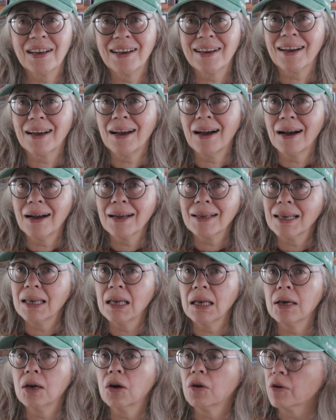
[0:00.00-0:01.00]
a
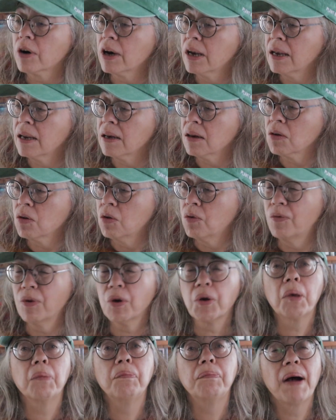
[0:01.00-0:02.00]
khaki green or
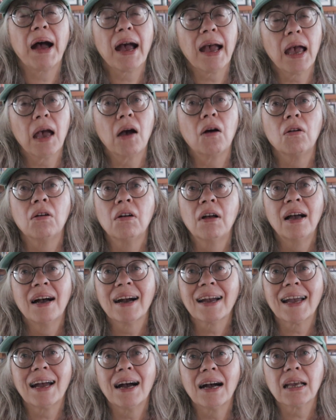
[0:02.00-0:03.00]
very pale
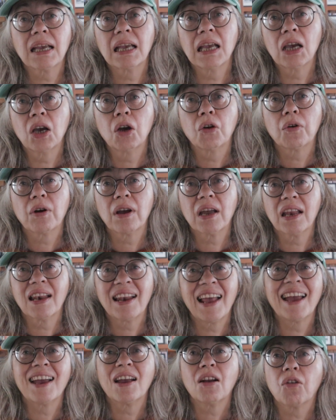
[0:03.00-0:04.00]
khaki green
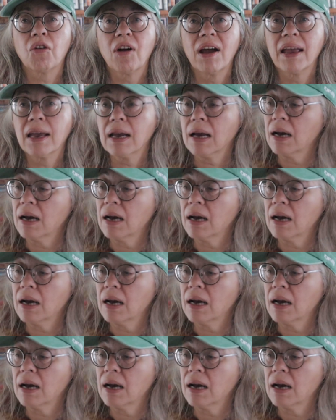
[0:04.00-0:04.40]
and grey